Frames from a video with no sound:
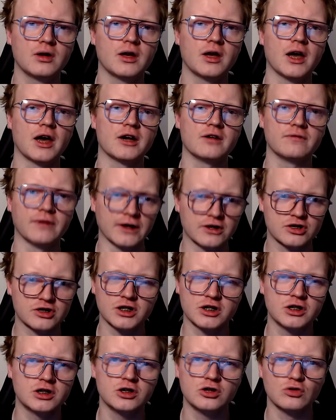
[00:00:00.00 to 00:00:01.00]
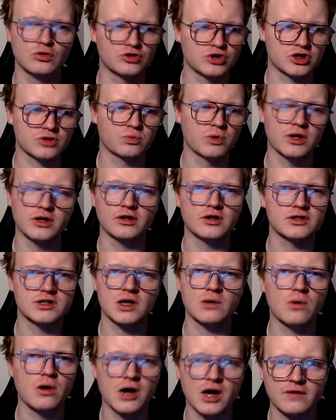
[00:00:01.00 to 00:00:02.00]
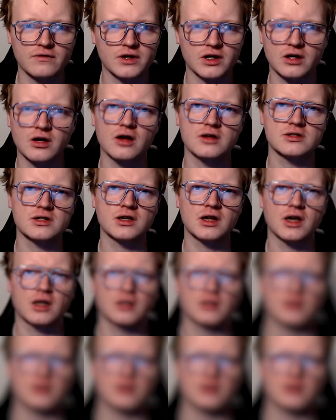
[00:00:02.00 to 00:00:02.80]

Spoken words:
and eventually you'll just win because they won't have any cards in hand.